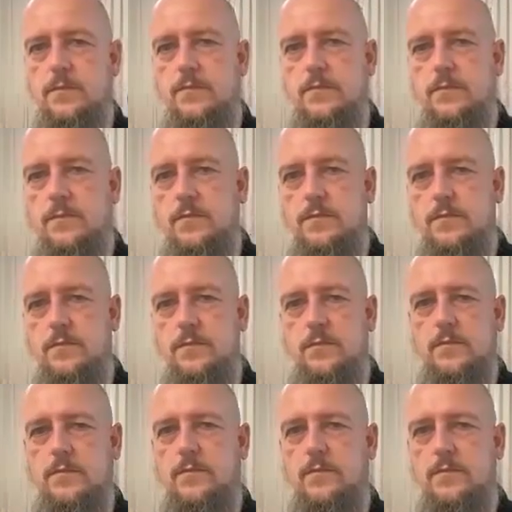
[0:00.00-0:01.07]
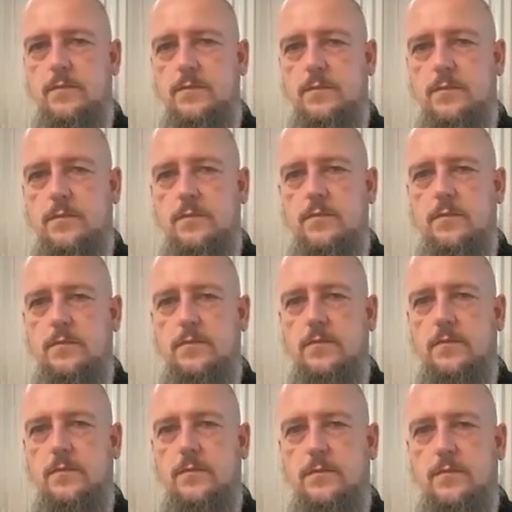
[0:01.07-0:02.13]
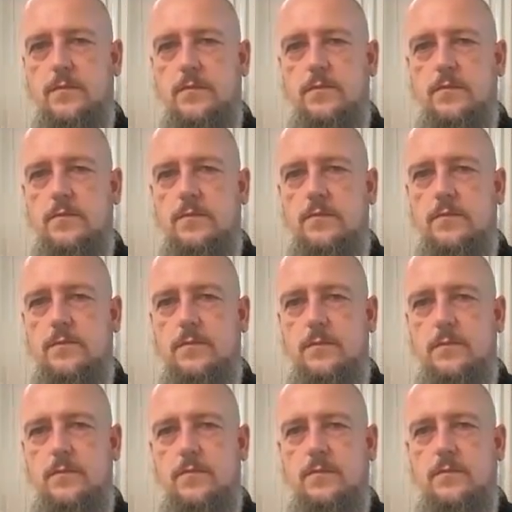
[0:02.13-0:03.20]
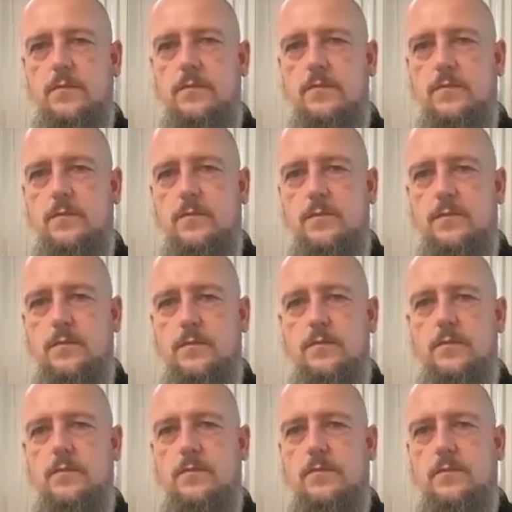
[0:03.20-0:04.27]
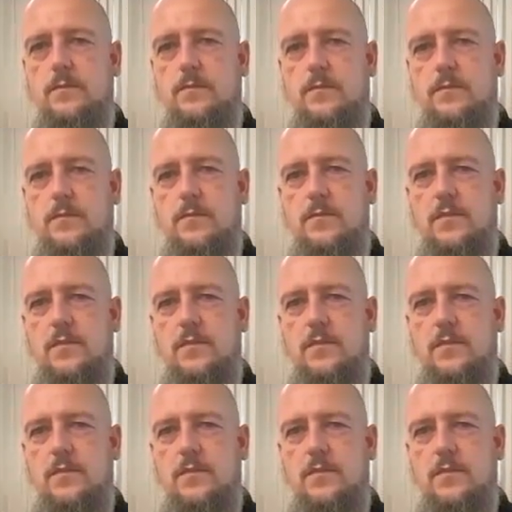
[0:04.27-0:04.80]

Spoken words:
The person shown says nothing.